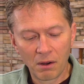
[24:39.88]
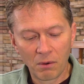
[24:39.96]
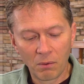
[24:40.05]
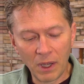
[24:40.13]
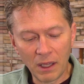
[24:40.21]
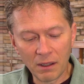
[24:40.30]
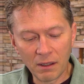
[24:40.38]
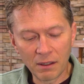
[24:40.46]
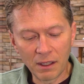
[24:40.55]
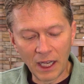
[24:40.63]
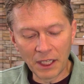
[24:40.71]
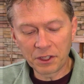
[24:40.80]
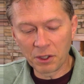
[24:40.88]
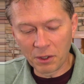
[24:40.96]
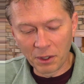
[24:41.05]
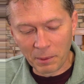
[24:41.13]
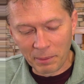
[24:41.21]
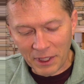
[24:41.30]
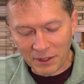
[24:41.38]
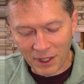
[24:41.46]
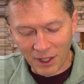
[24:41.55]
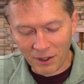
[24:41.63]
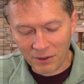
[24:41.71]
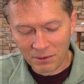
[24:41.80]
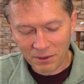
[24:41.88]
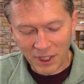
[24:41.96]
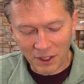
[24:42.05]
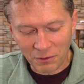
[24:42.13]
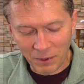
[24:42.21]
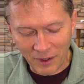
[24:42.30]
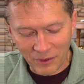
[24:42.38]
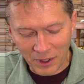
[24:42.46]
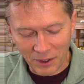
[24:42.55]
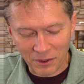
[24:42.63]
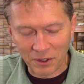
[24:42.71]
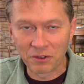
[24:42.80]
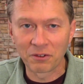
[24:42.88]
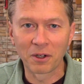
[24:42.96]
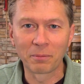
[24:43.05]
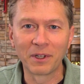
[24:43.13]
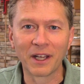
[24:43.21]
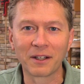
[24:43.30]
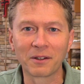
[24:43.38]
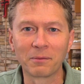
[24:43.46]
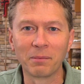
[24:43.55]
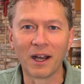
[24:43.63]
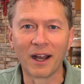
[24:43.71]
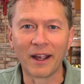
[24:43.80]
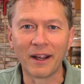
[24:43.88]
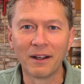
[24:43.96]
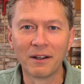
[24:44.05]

Well, I shall go to bed now, in case we have another disturbed night. Goodbye.